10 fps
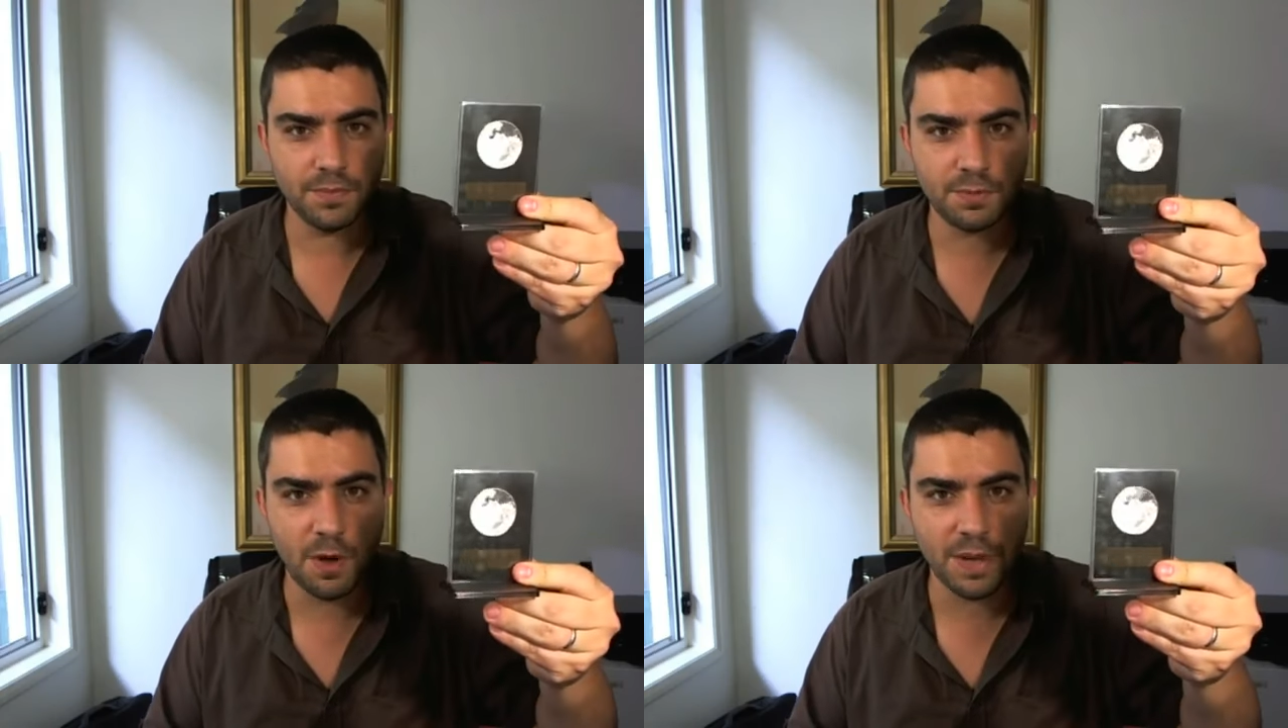
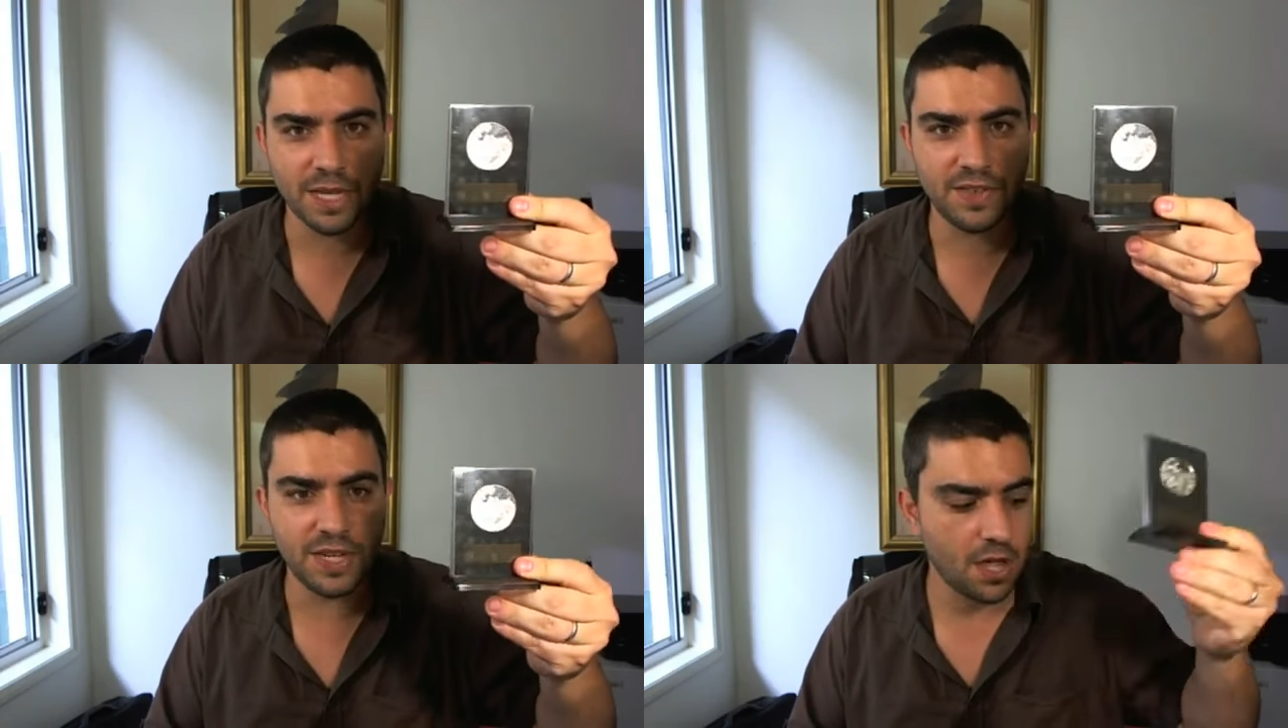
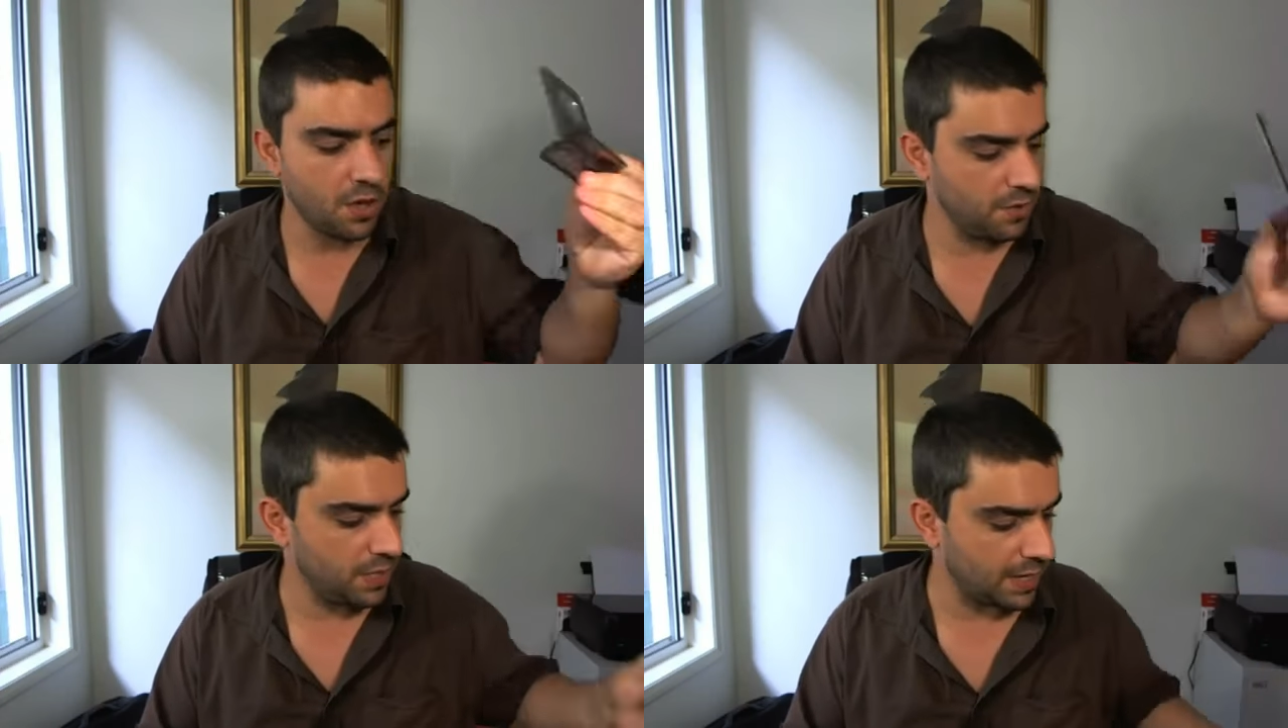SpotMex
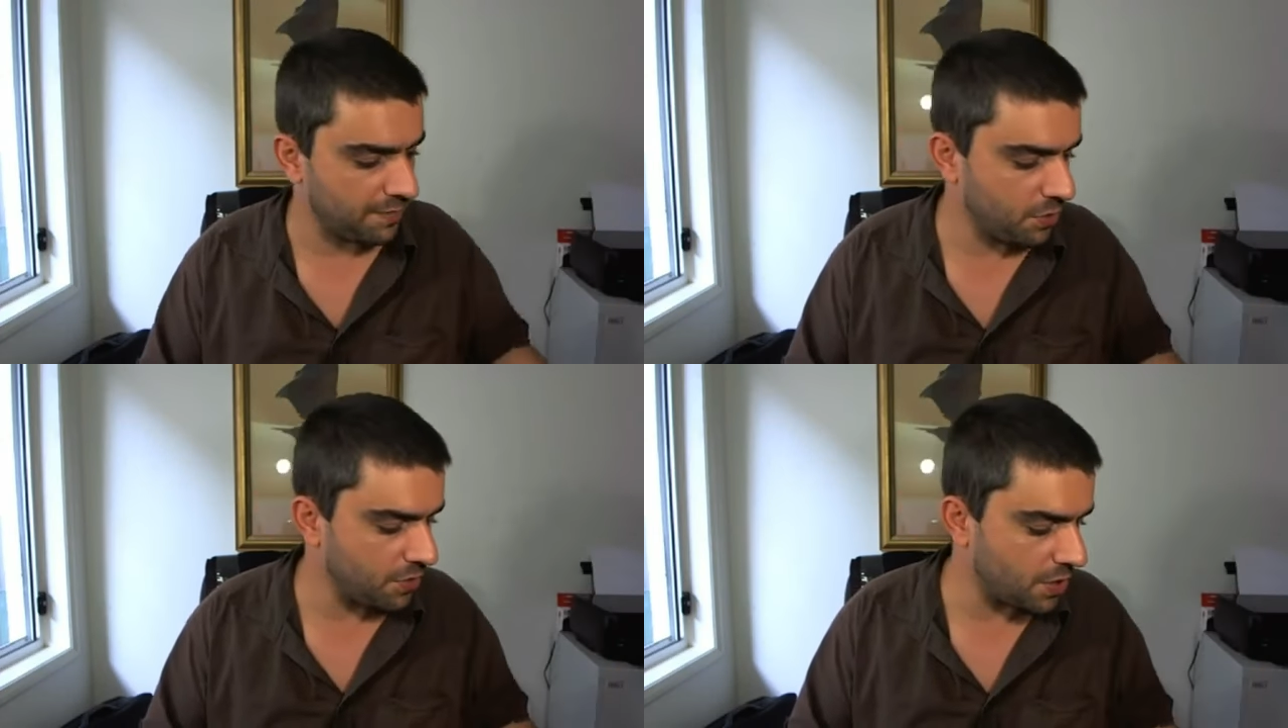video, you get
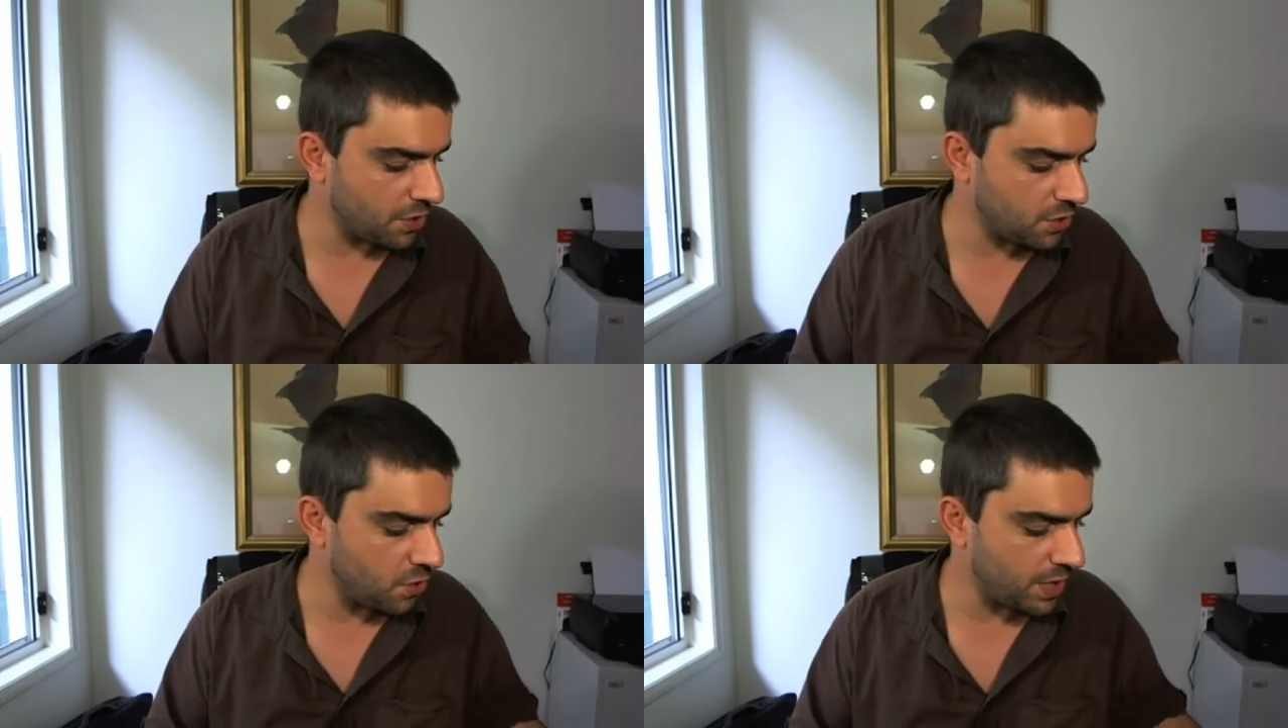4 of
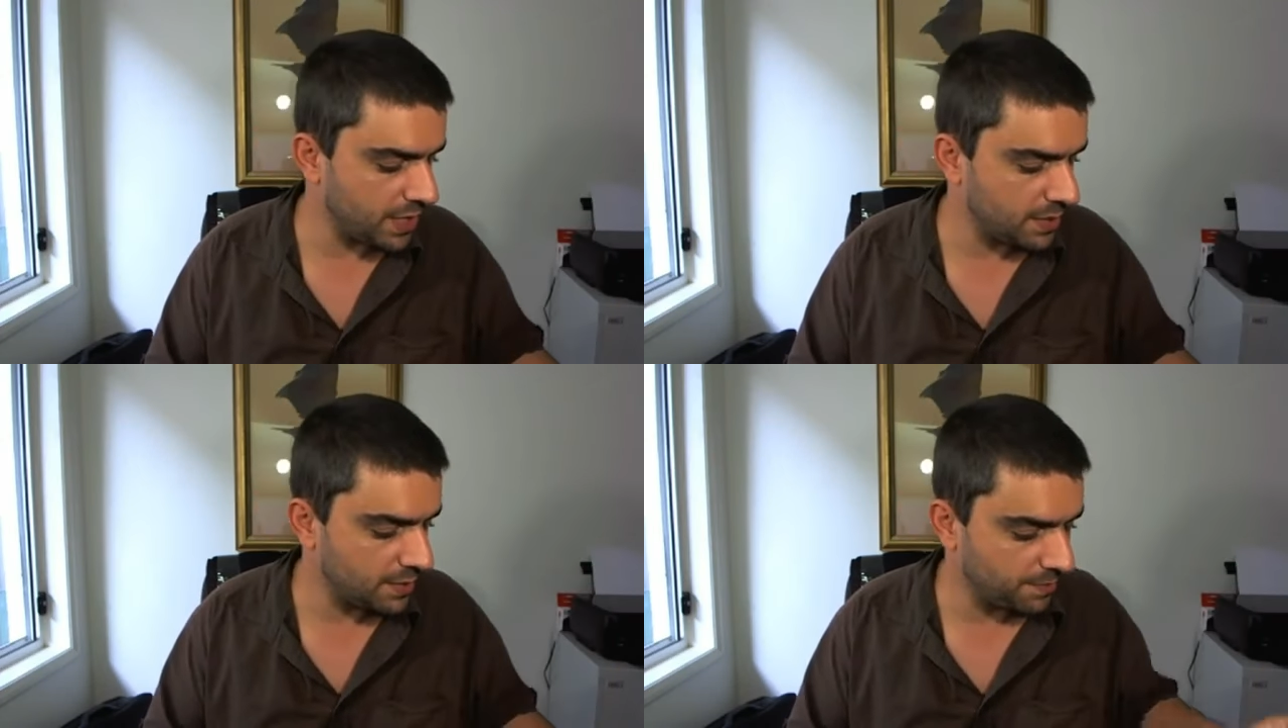those
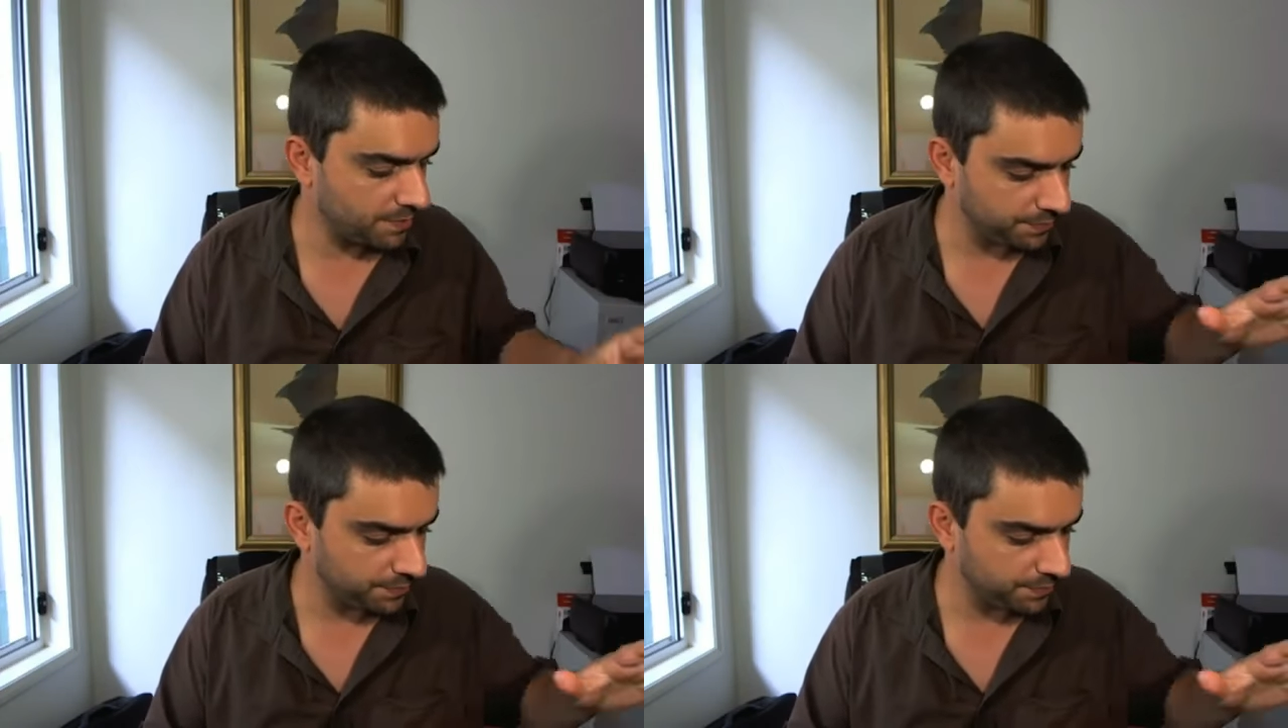coins.